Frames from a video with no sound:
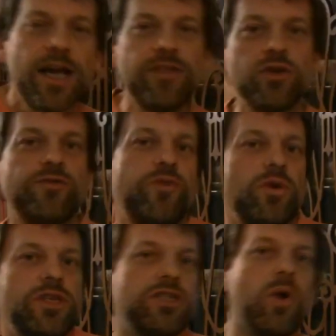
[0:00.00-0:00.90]
And those
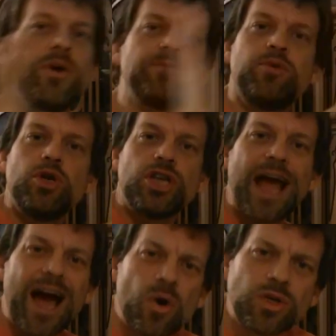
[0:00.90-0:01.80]
forces always push
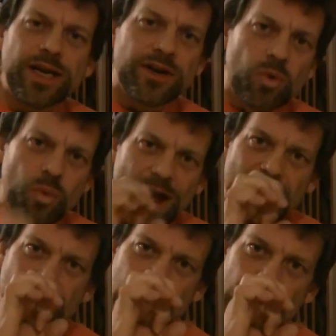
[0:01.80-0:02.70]
out and
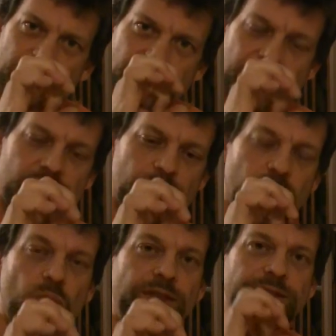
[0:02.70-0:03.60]
away from the center
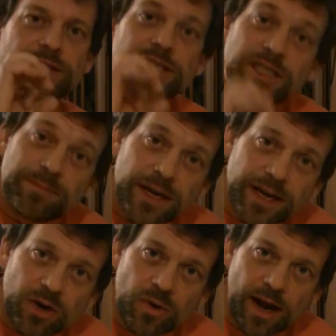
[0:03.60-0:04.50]
point that it's
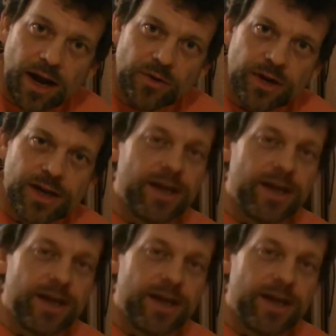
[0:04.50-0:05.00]
spinning around.